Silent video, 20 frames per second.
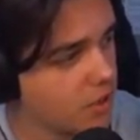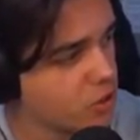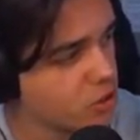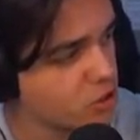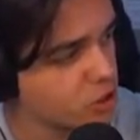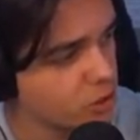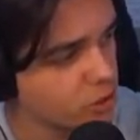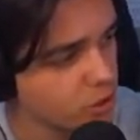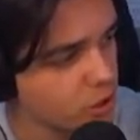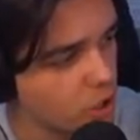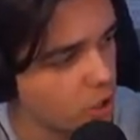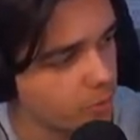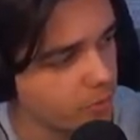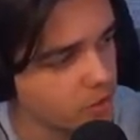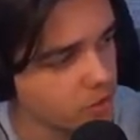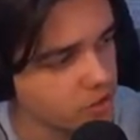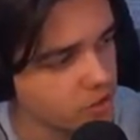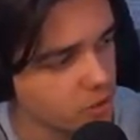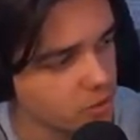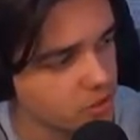Sure do hope
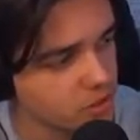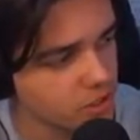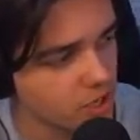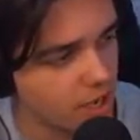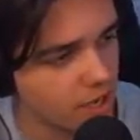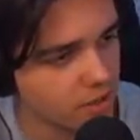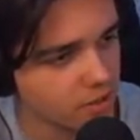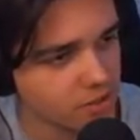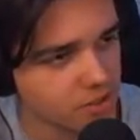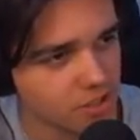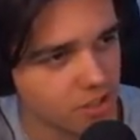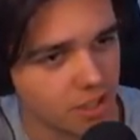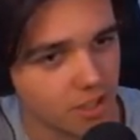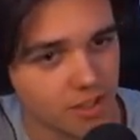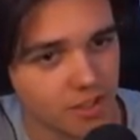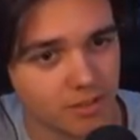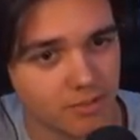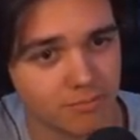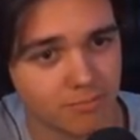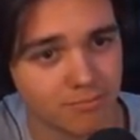there's no snails
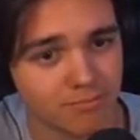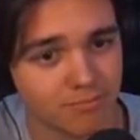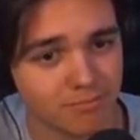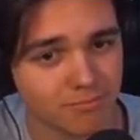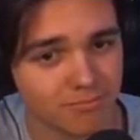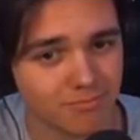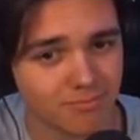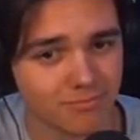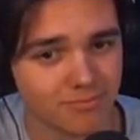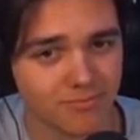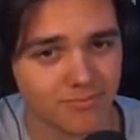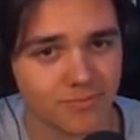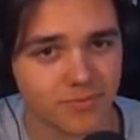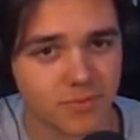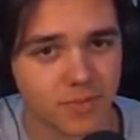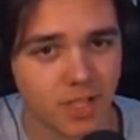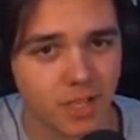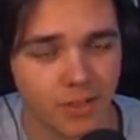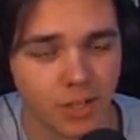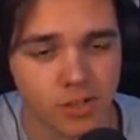here.
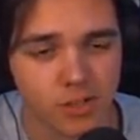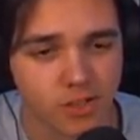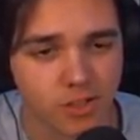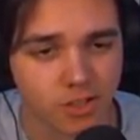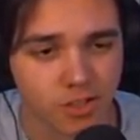If there's a